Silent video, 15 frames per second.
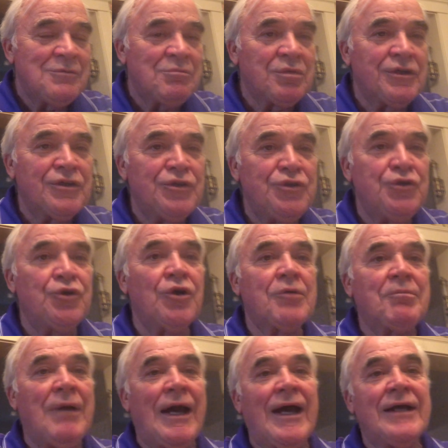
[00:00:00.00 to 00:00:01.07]
bring New
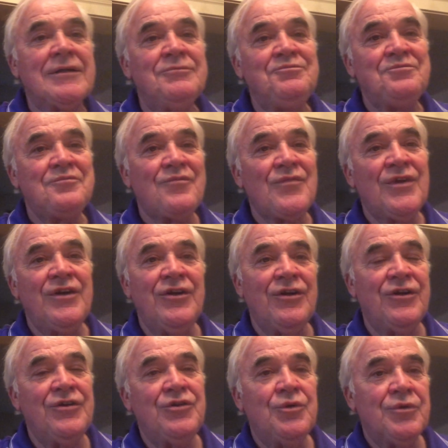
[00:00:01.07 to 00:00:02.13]
York back. You know,
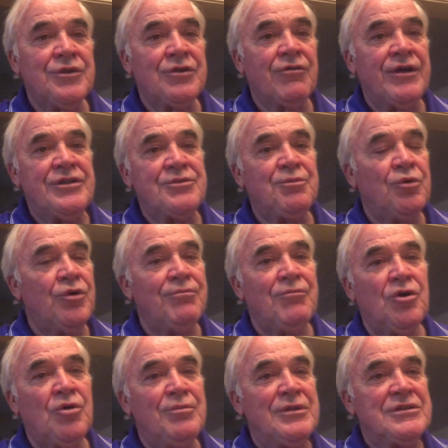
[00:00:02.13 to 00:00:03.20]
they're doing the great sport
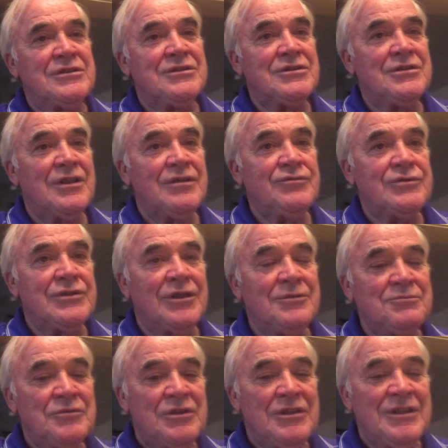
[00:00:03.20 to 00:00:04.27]
moments and stuff. So,
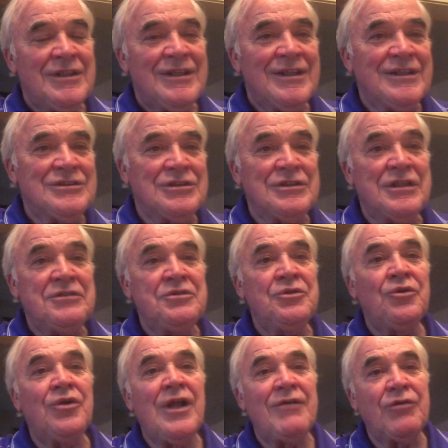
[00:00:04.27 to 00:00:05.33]
listen,
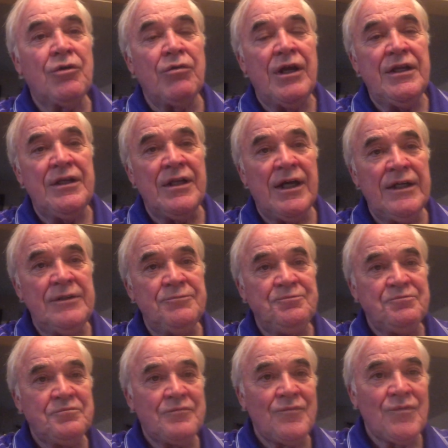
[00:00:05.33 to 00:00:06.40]
you all have a great night.
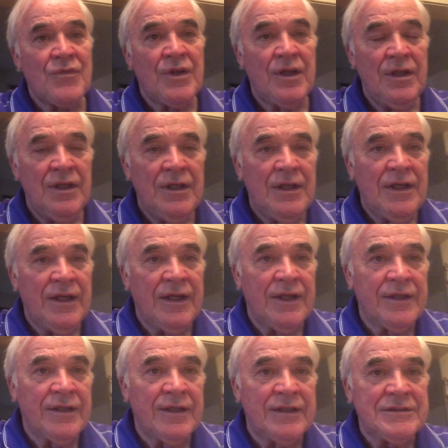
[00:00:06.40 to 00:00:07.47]

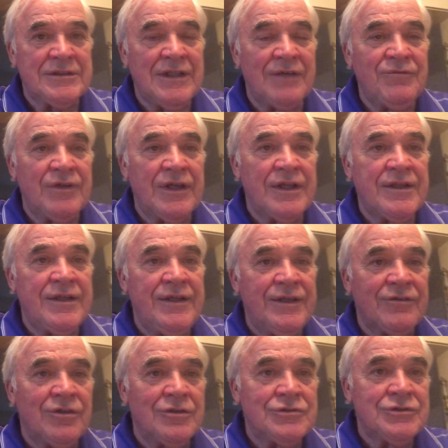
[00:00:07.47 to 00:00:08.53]
And let's not forget the
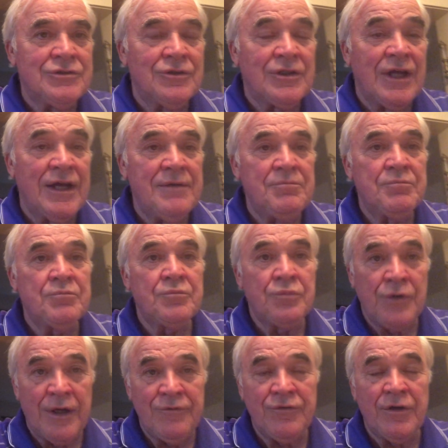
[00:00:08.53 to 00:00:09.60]
heroes, okay?
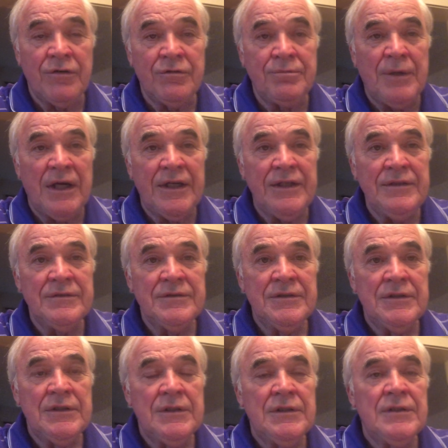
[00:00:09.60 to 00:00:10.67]
Pray for everybody.
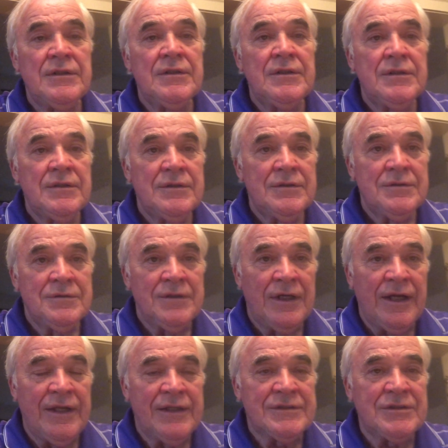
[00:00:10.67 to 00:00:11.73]

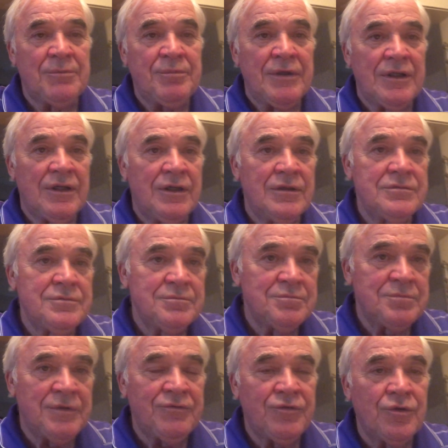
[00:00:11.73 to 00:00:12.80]
Head hits the pillow
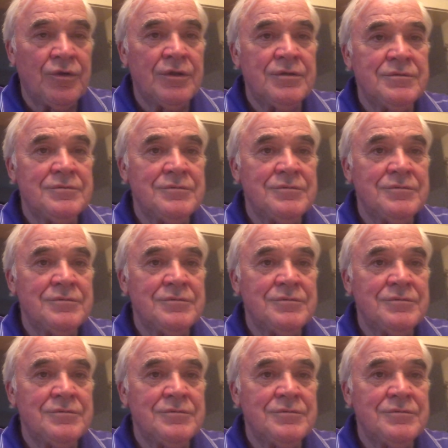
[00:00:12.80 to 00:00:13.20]
before